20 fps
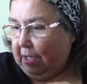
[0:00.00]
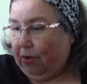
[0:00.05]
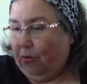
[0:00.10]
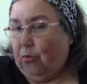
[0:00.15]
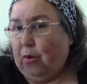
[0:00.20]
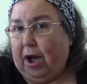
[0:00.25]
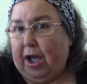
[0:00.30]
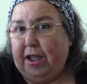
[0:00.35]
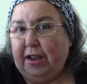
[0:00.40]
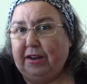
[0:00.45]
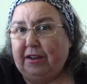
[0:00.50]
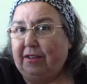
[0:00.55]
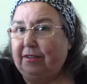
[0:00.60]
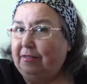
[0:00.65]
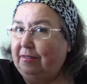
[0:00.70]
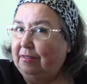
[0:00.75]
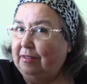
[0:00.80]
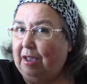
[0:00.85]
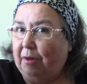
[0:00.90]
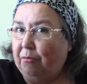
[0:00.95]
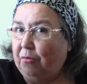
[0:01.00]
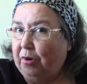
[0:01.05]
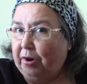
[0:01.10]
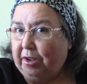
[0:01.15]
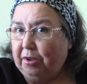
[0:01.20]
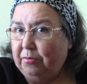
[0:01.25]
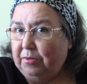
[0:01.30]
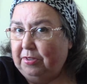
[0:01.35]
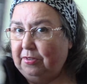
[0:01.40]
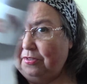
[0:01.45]
White, because I'm
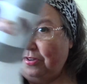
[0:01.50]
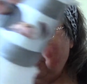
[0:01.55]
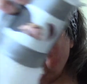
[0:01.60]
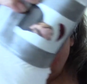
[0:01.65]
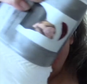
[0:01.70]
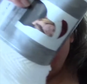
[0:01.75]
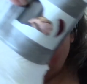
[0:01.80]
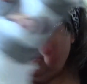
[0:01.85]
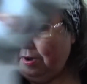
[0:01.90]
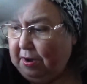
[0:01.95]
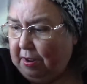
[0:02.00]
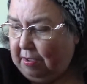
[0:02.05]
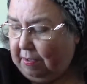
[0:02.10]
working with snowmen.